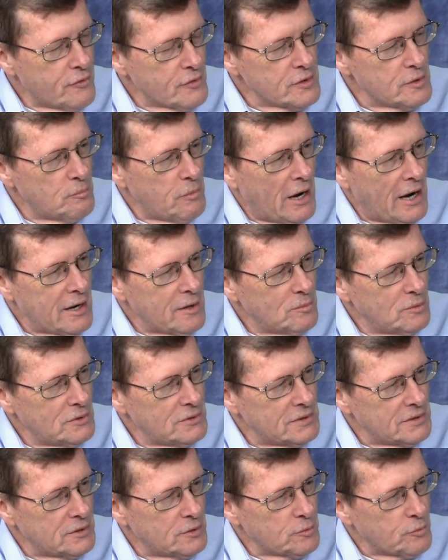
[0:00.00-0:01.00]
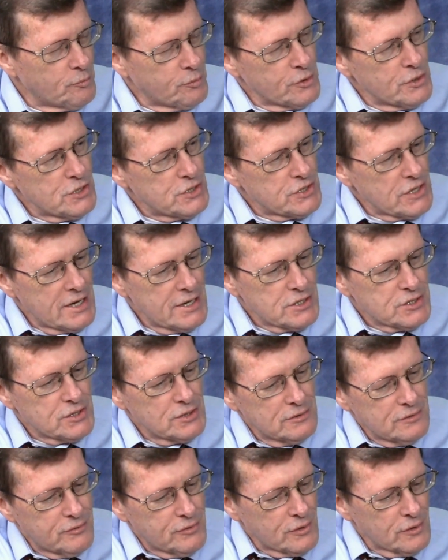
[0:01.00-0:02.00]
the Bible and
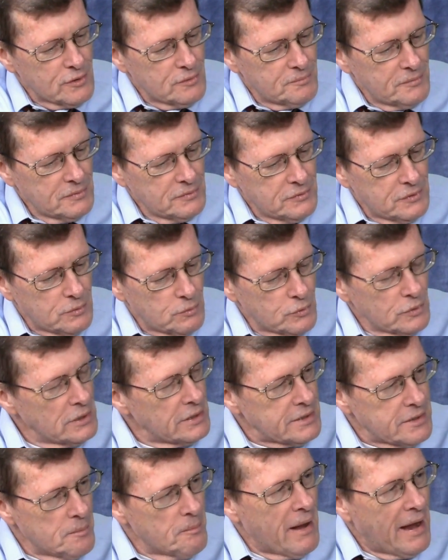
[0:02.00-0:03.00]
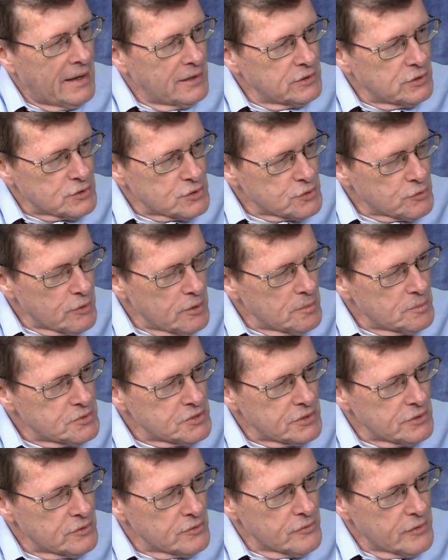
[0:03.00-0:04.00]
appreciation for the really the manuscripts
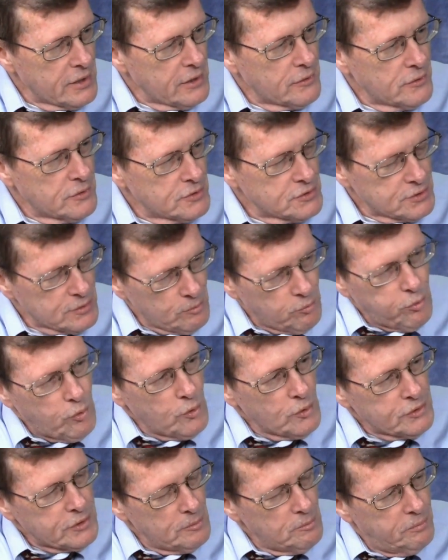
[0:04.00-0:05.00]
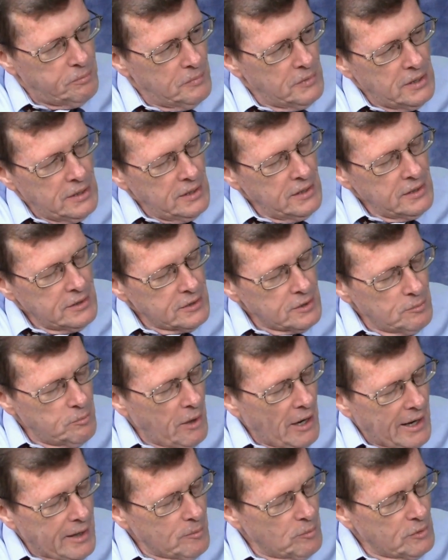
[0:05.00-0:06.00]
that are there to support the, the
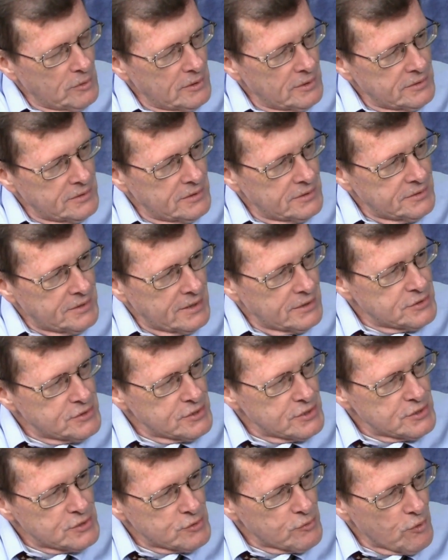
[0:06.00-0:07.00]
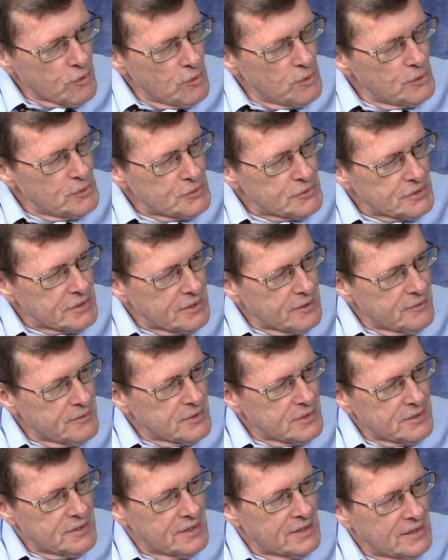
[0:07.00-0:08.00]
Bible and the Dead Sea Scrolls and
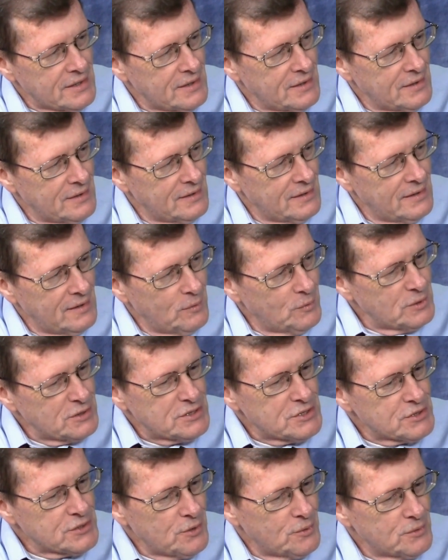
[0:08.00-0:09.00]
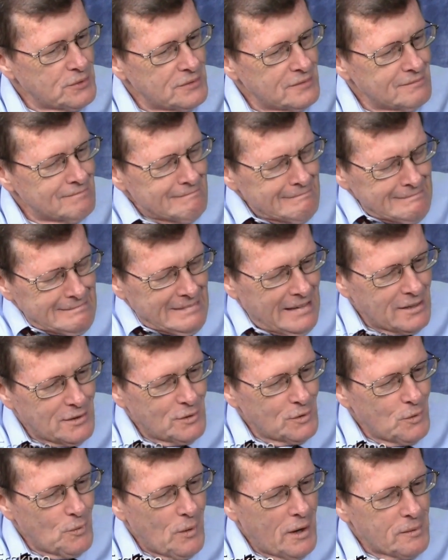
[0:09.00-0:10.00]
everything. We just don't, I don't
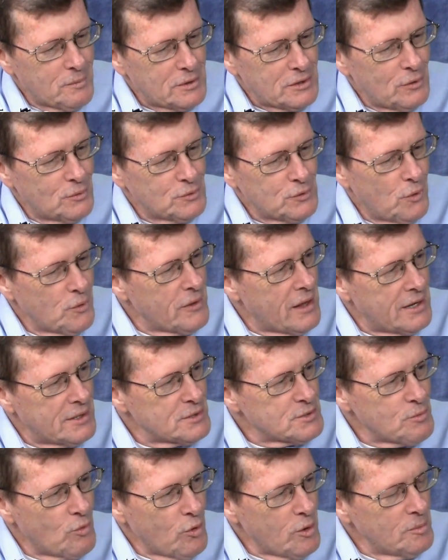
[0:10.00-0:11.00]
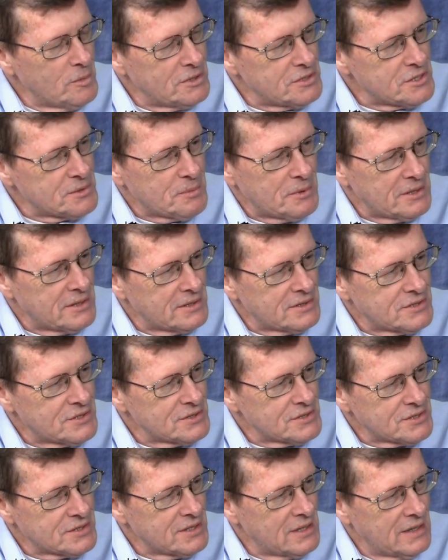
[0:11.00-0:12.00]
know why we don't know that as Mormons, but it's just